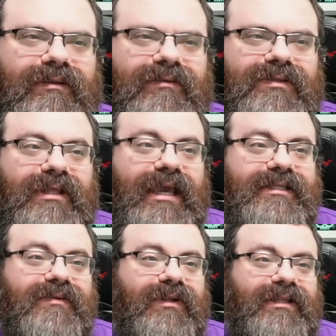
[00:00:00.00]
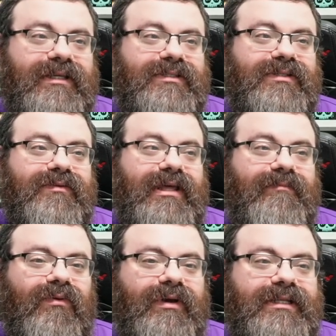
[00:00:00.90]
so the eight's in one of these two. That
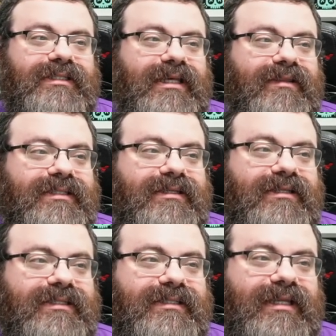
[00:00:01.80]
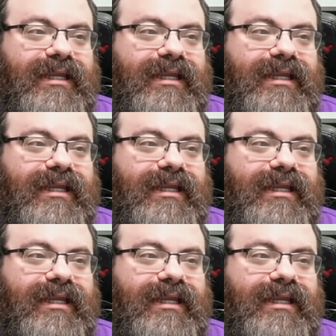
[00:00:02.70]
points saying this isn't an